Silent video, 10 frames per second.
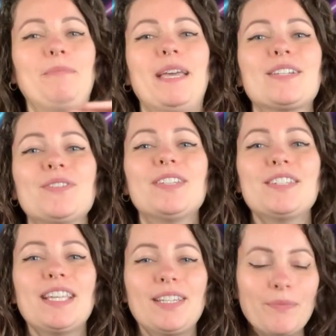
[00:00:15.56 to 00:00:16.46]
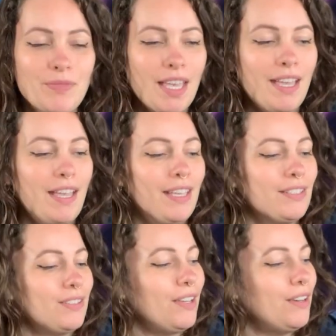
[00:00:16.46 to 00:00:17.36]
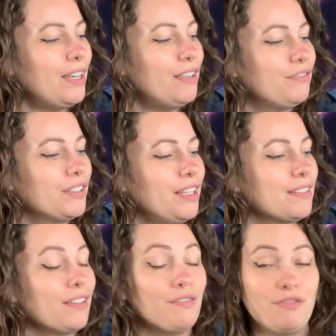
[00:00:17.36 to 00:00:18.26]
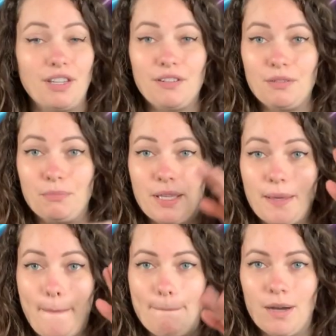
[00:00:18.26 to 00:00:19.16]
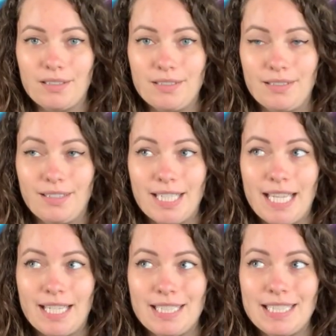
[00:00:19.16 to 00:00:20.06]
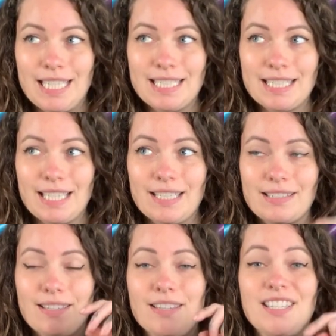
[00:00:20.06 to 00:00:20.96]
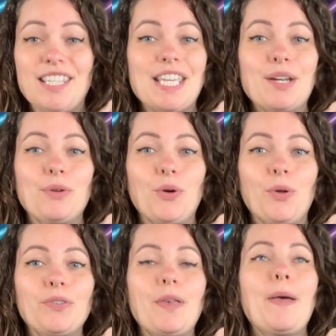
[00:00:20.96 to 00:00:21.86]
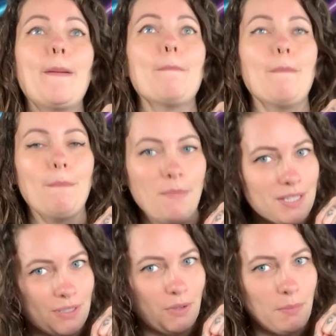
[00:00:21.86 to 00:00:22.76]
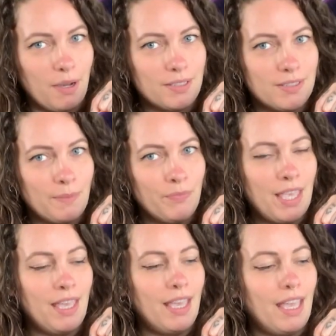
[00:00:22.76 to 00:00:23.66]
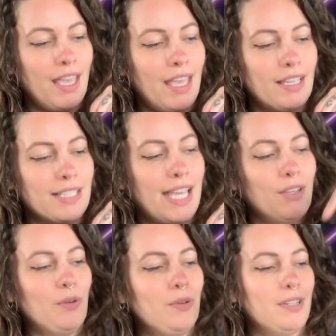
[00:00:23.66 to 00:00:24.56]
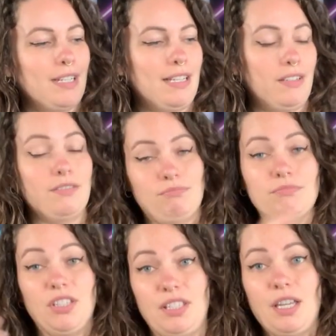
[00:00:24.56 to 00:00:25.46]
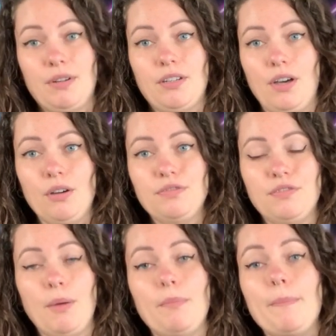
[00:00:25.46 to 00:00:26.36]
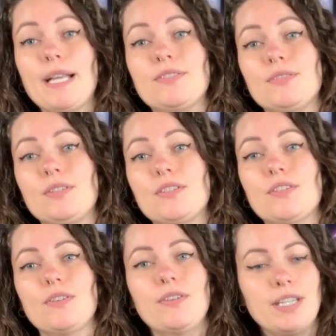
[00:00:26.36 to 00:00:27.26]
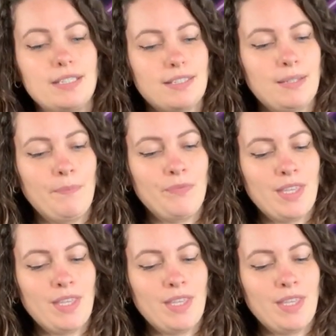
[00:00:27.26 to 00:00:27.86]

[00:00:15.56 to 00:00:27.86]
back to the channel. So I've got a very big box here and this is a year-old mystery box. And I ordered it a year ago from Back to the Toys.